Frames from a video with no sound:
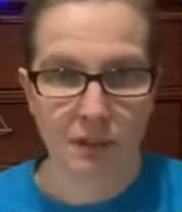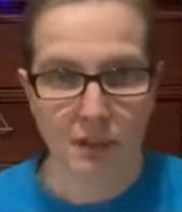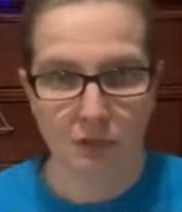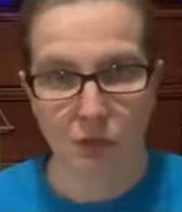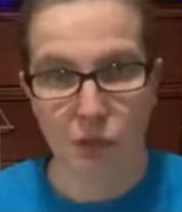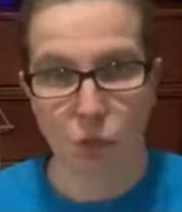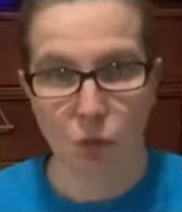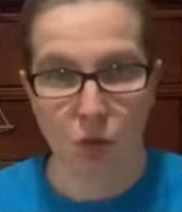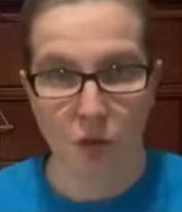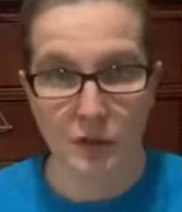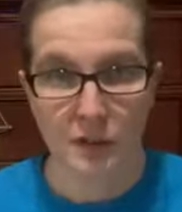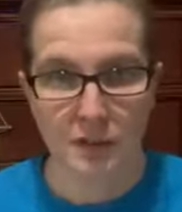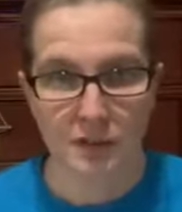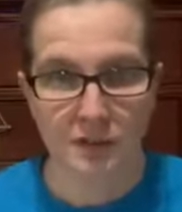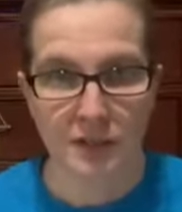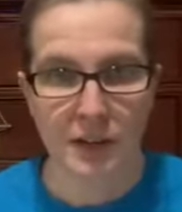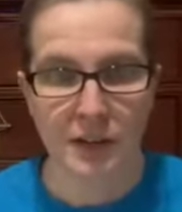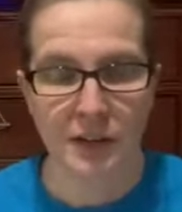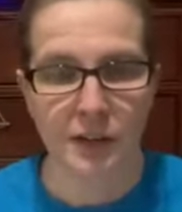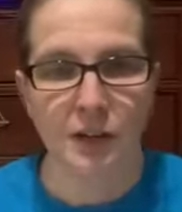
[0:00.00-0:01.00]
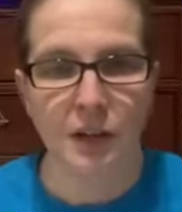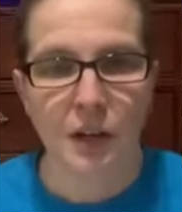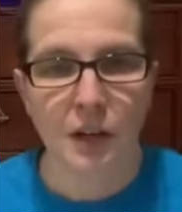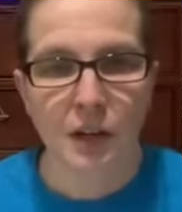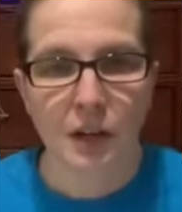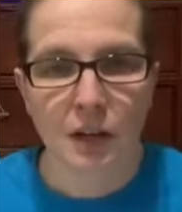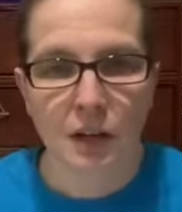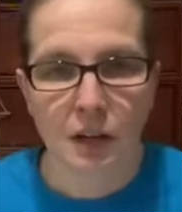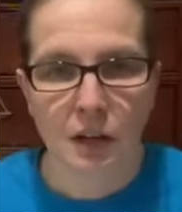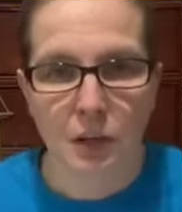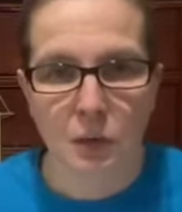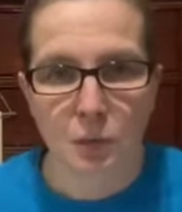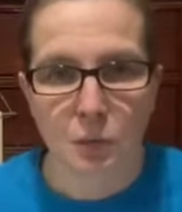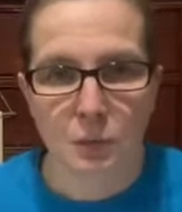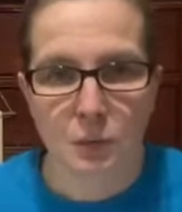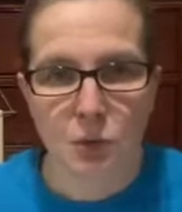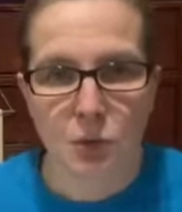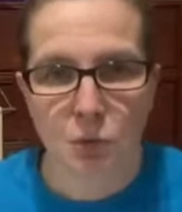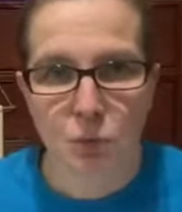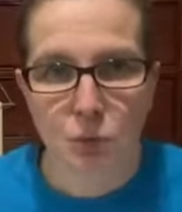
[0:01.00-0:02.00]
if you are a designer. Hello,
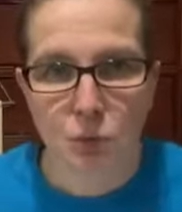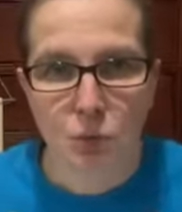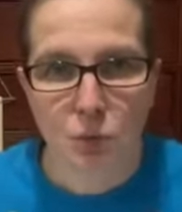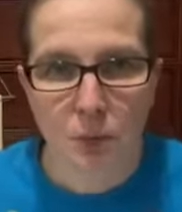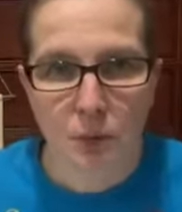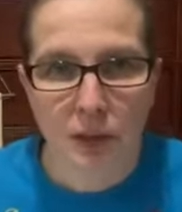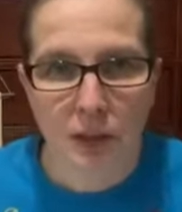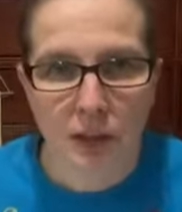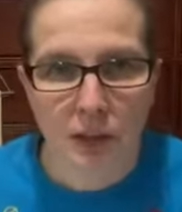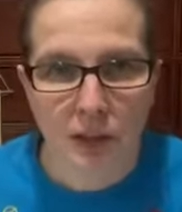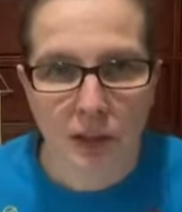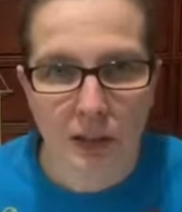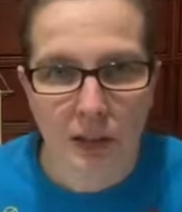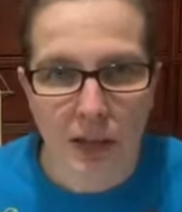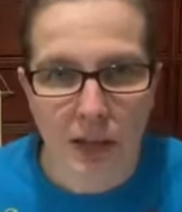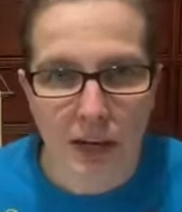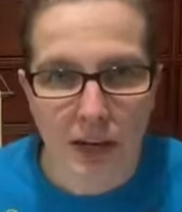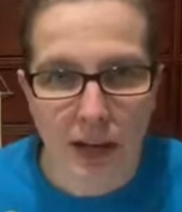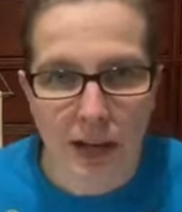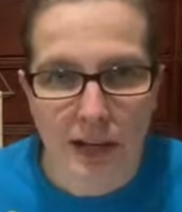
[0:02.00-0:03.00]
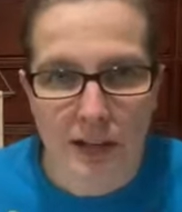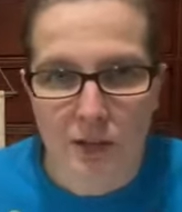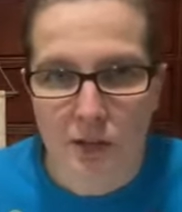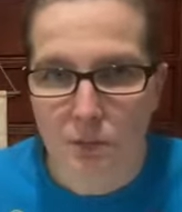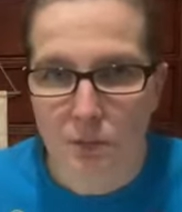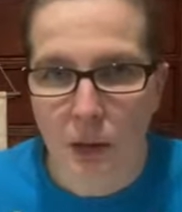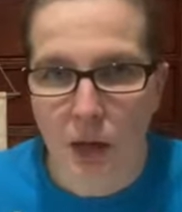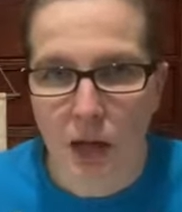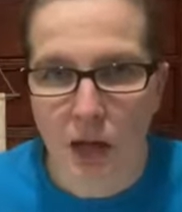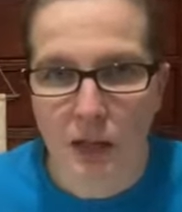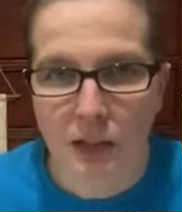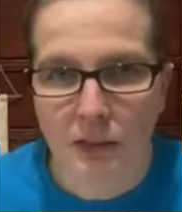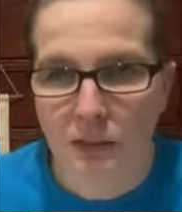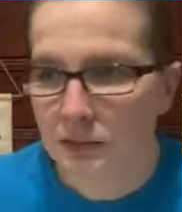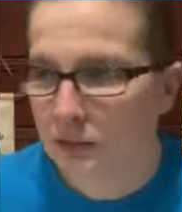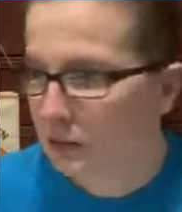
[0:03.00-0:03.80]
Miss Ruby and Asma.